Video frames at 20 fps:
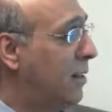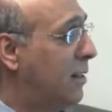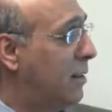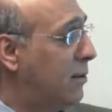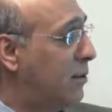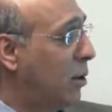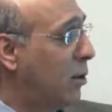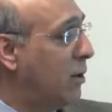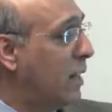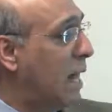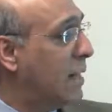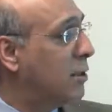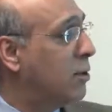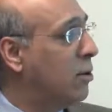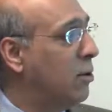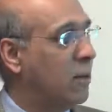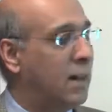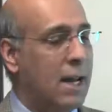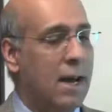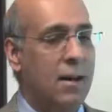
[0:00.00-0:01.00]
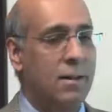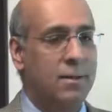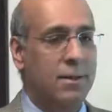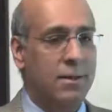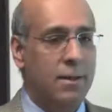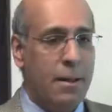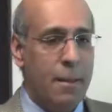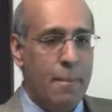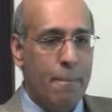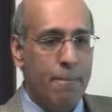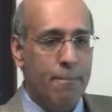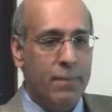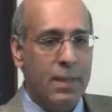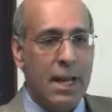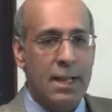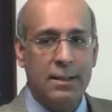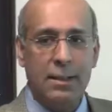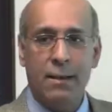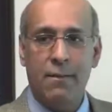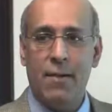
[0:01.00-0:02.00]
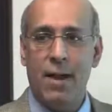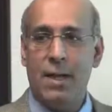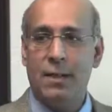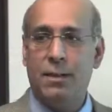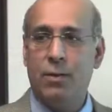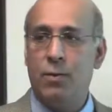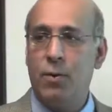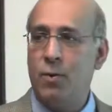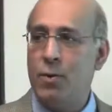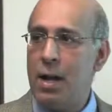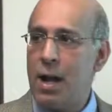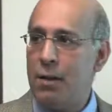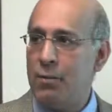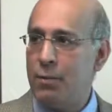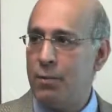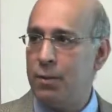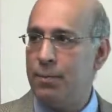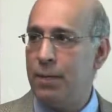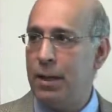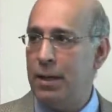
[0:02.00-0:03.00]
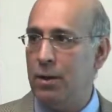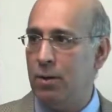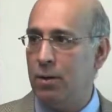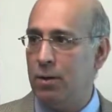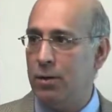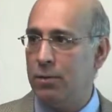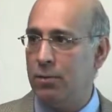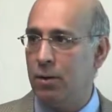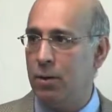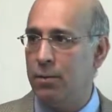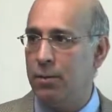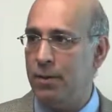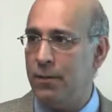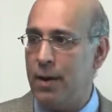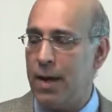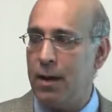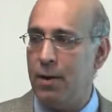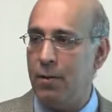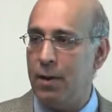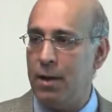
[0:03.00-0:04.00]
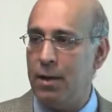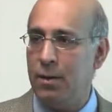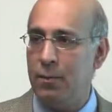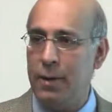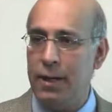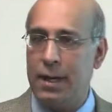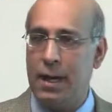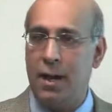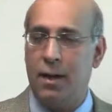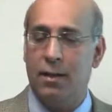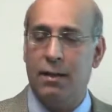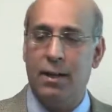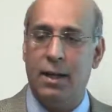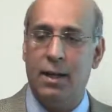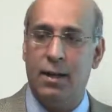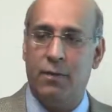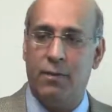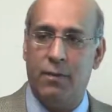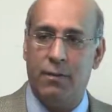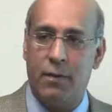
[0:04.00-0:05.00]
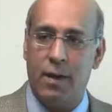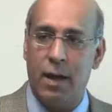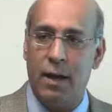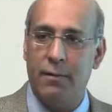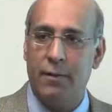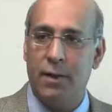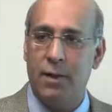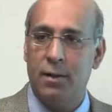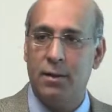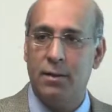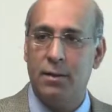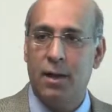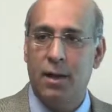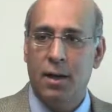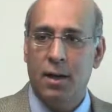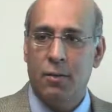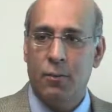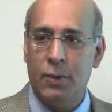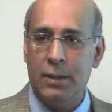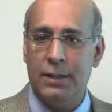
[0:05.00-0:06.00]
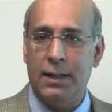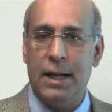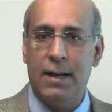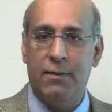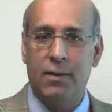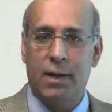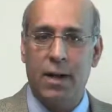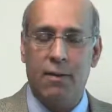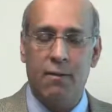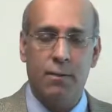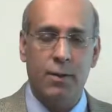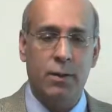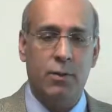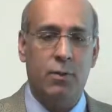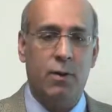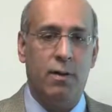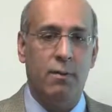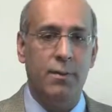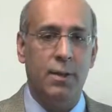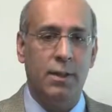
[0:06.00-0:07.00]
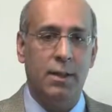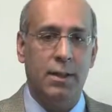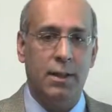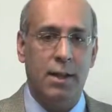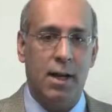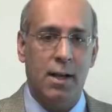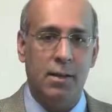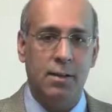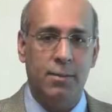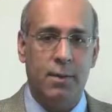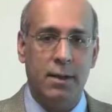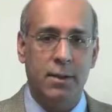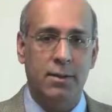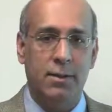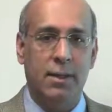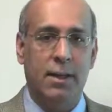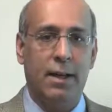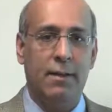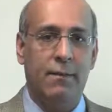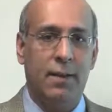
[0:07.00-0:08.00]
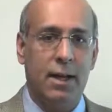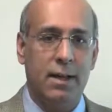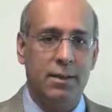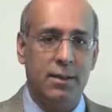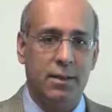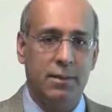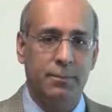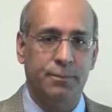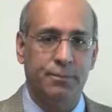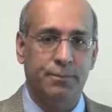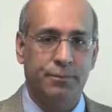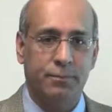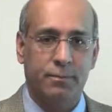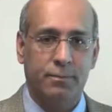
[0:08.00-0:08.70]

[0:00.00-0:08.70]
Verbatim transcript: so that's 2000 that's Avastin. When, when I was with my old group, Nevada Retina, we calculated over five years, we saved the government $12 million by using Avastin.